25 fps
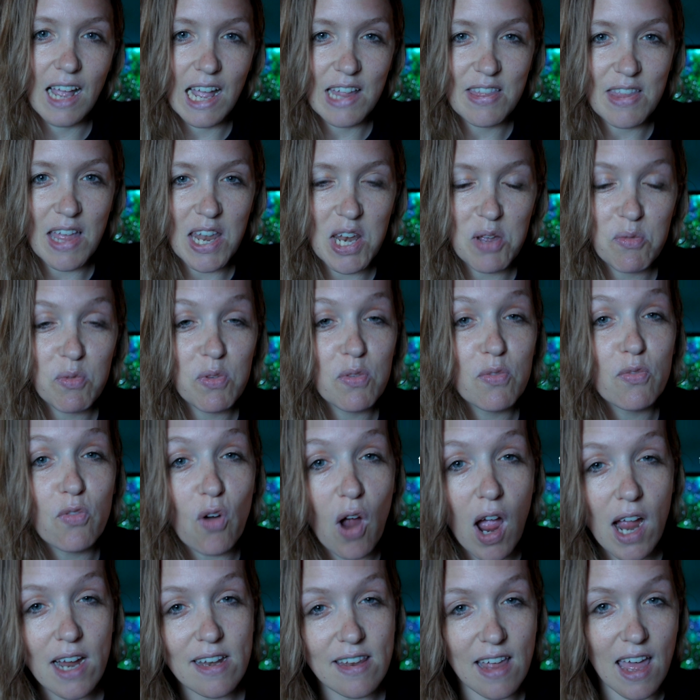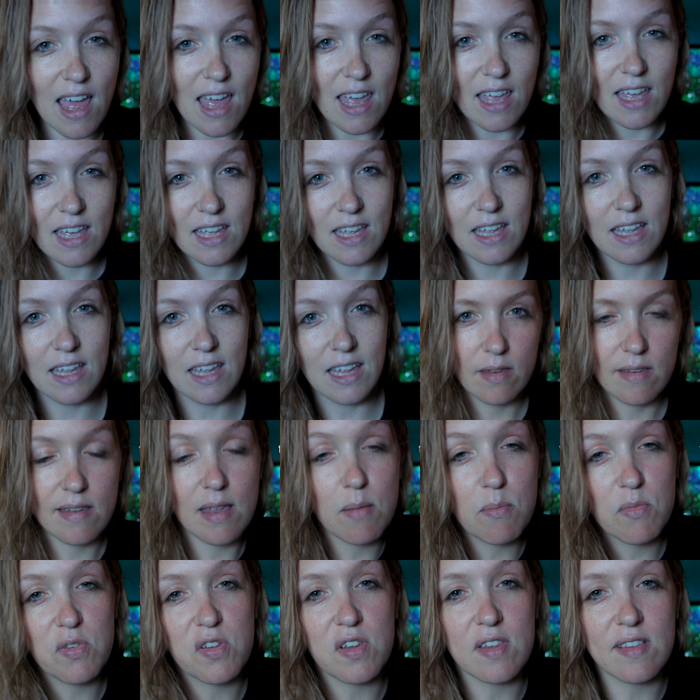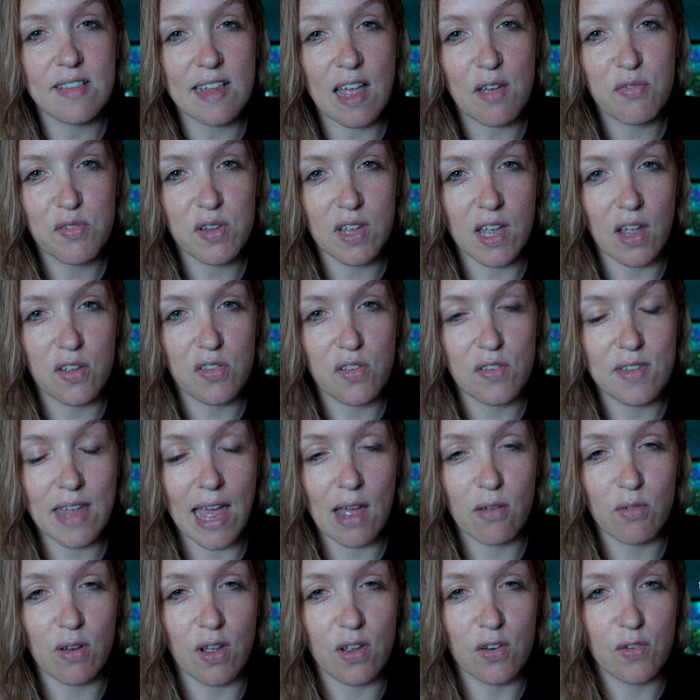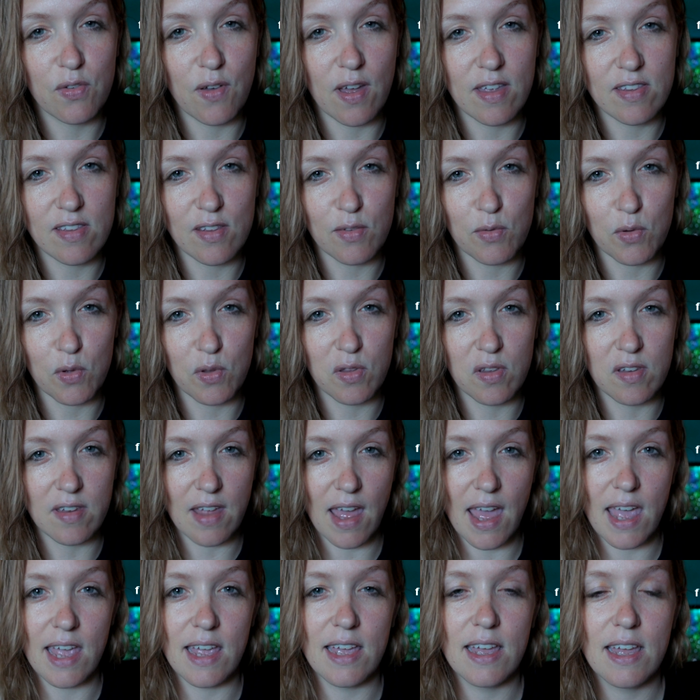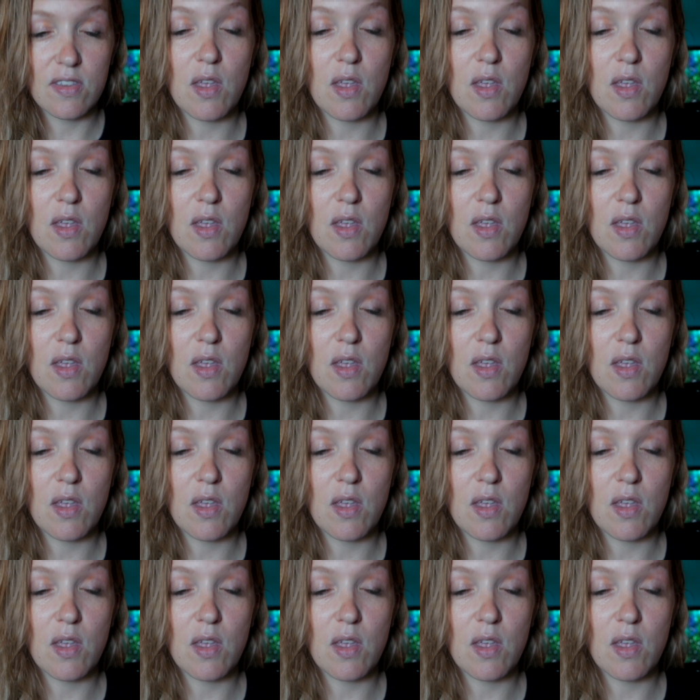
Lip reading: And then it was Friday. Tim's just left to go to Download Festival today.